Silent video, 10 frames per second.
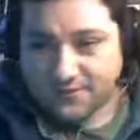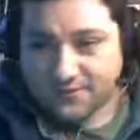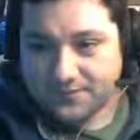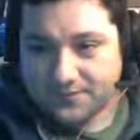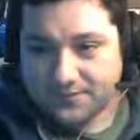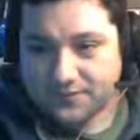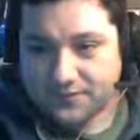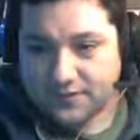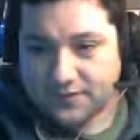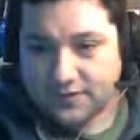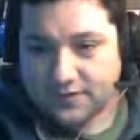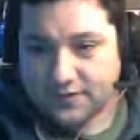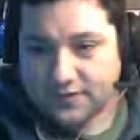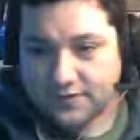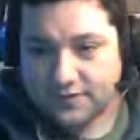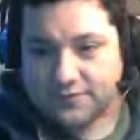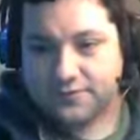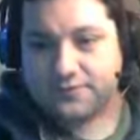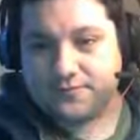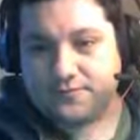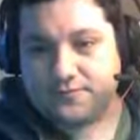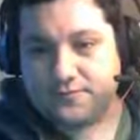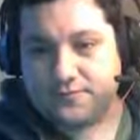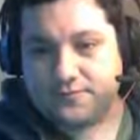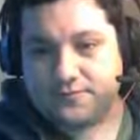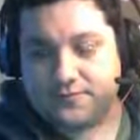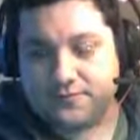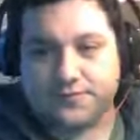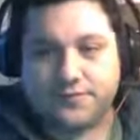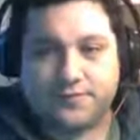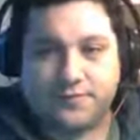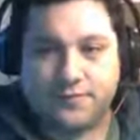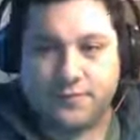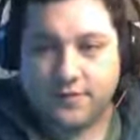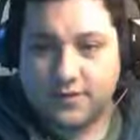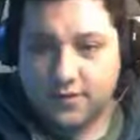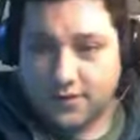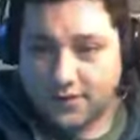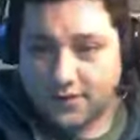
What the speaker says: Nothing is said.